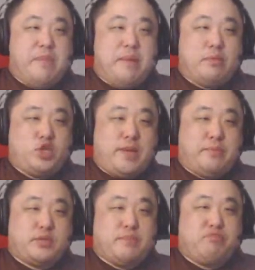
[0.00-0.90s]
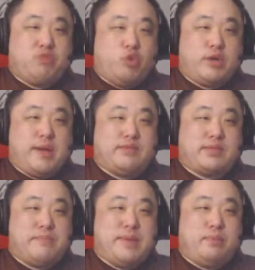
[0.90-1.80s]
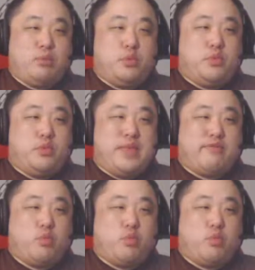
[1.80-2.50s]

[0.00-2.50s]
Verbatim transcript: memberships and programs that people never